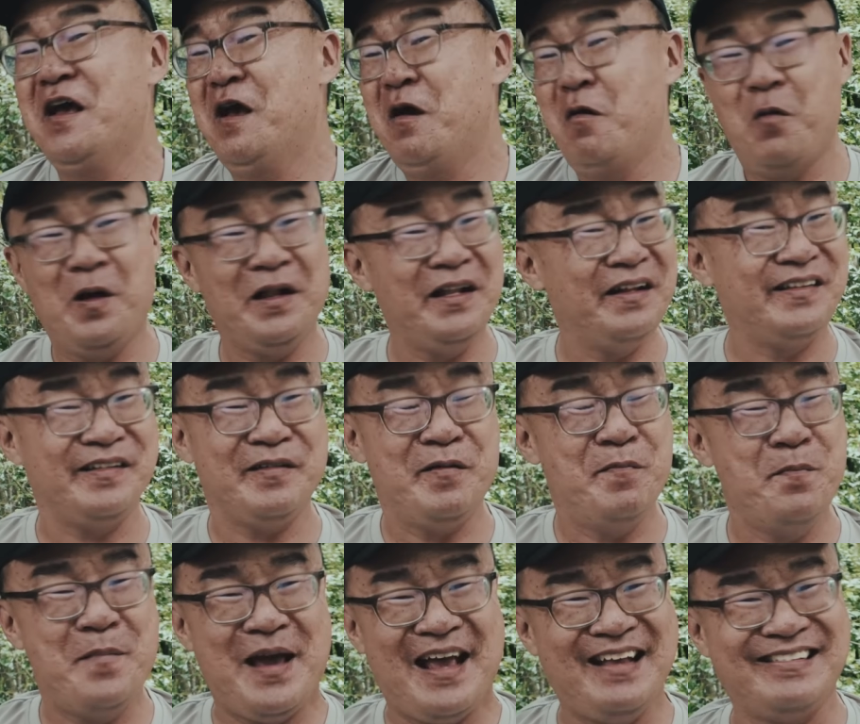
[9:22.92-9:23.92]
One of the
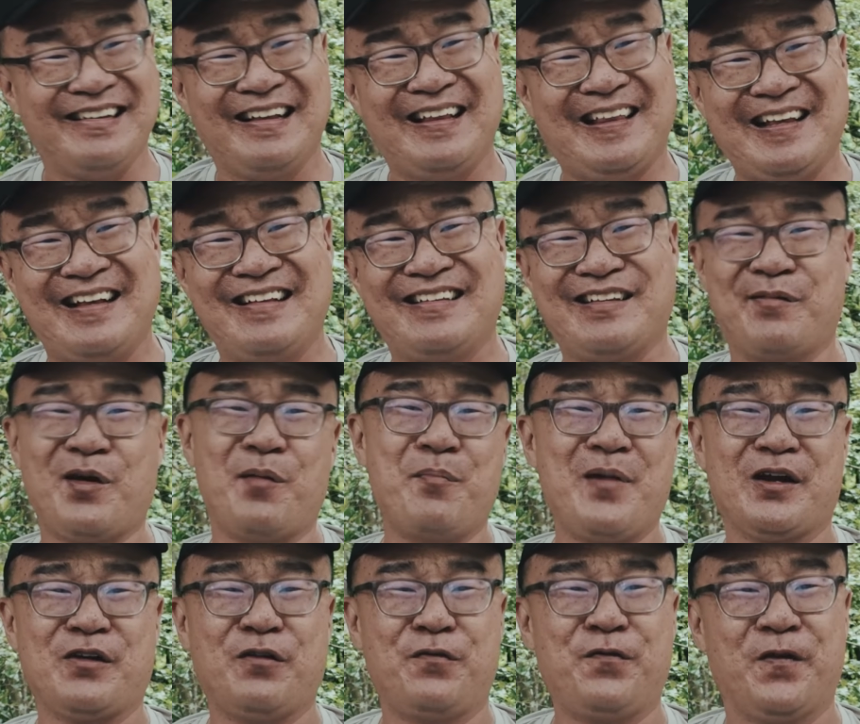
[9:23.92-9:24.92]
amazing things about
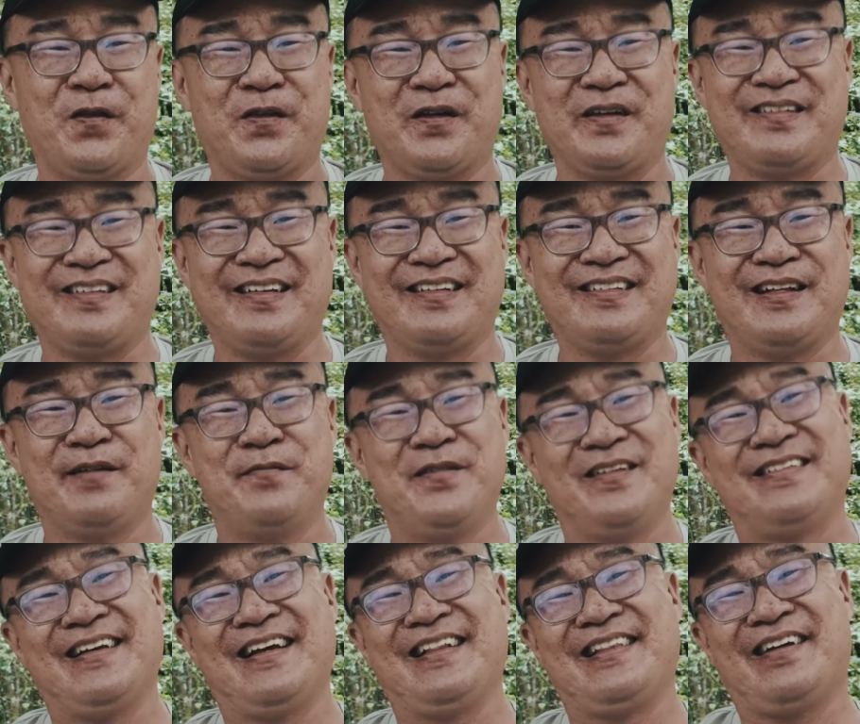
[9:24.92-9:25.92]
Micro Four Thirds system
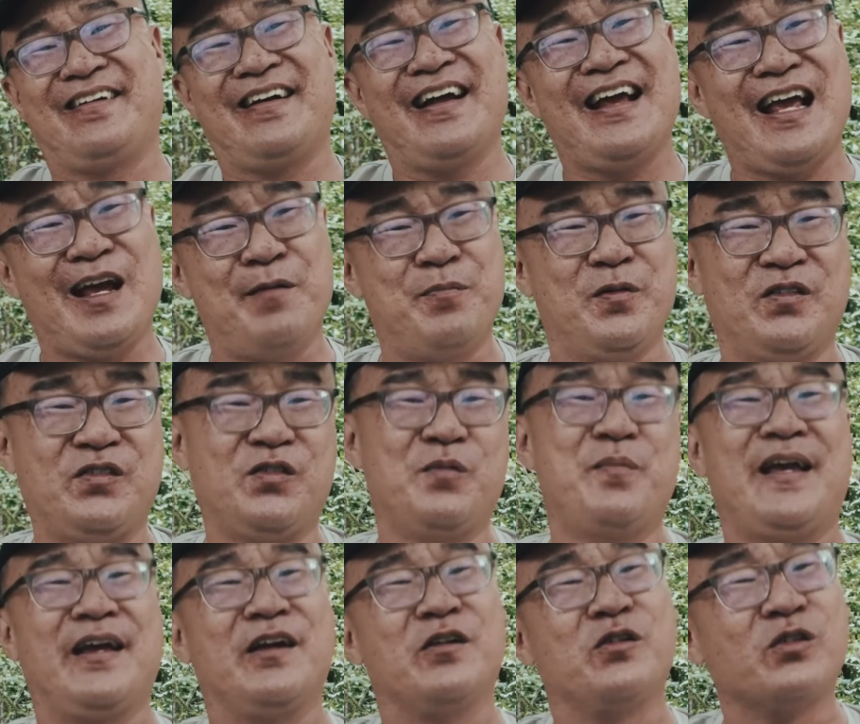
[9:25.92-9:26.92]
is that they are able to
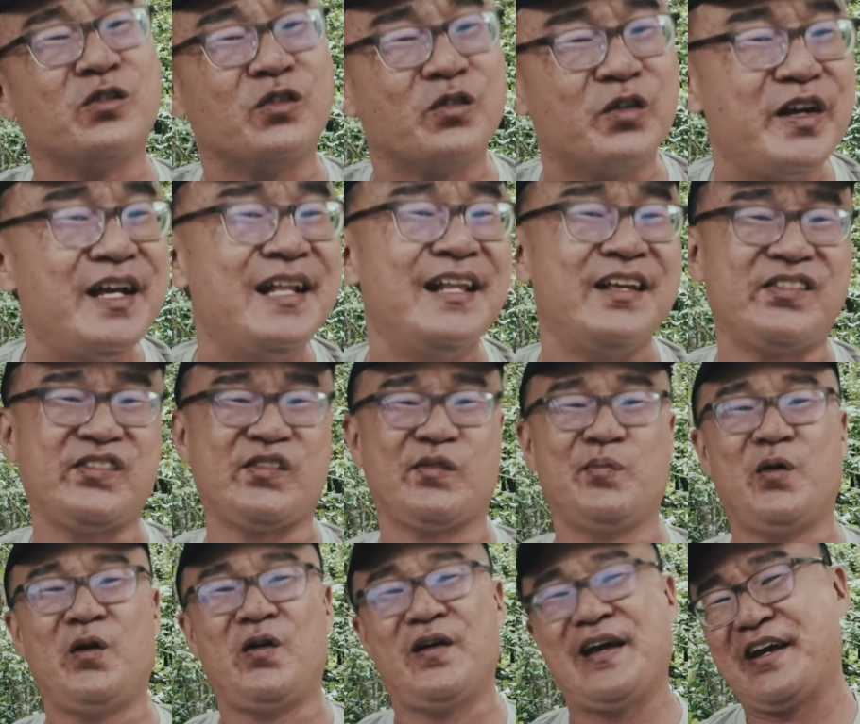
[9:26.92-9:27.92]
make really
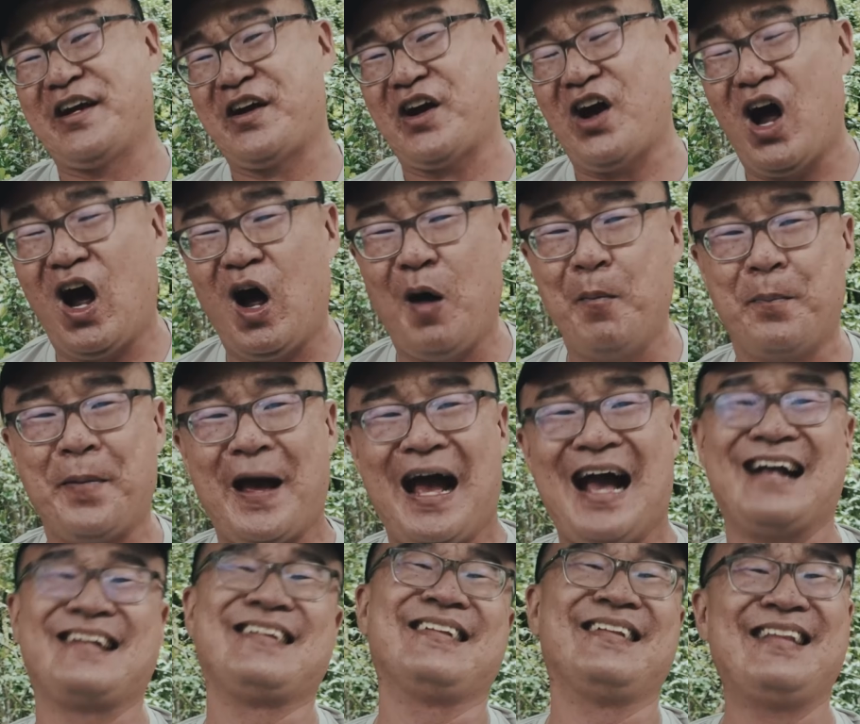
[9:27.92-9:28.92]
small and
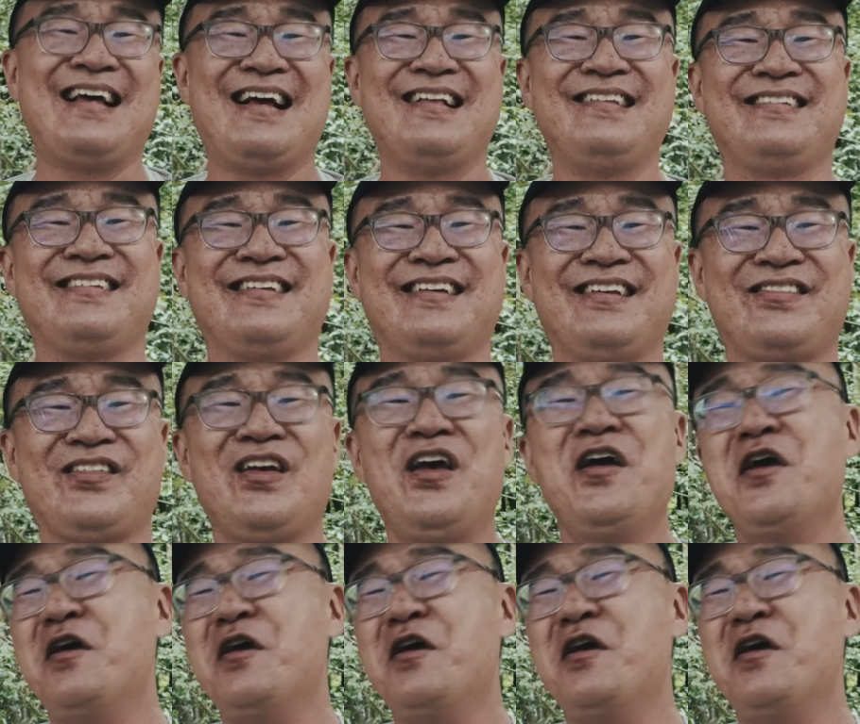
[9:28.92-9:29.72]
compact lenses.